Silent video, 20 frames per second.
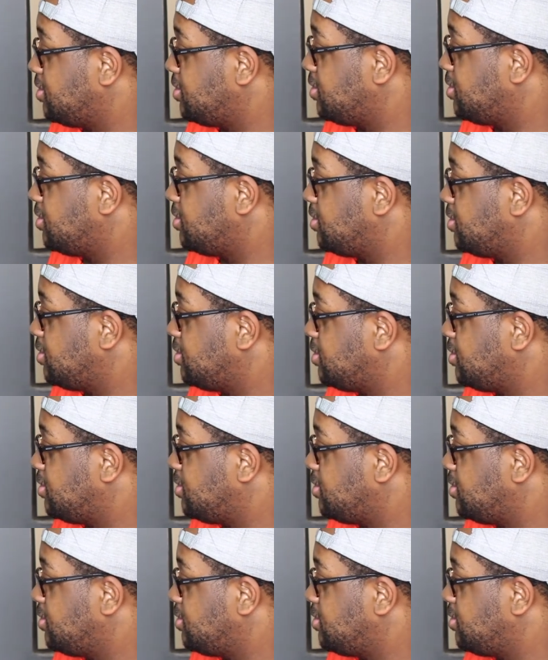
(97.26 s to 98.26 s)

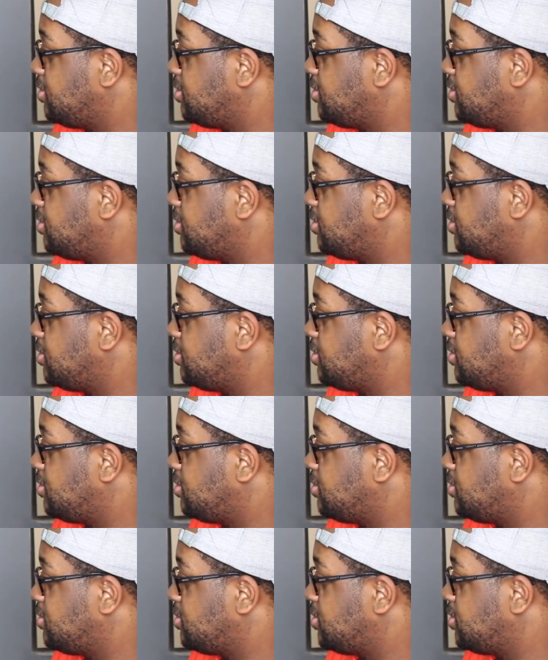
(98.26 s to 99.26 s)

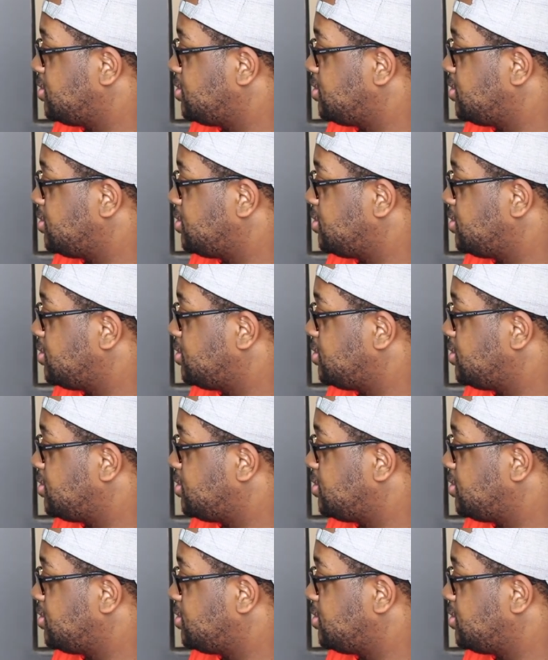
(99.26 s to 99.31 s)
Nobody speaks.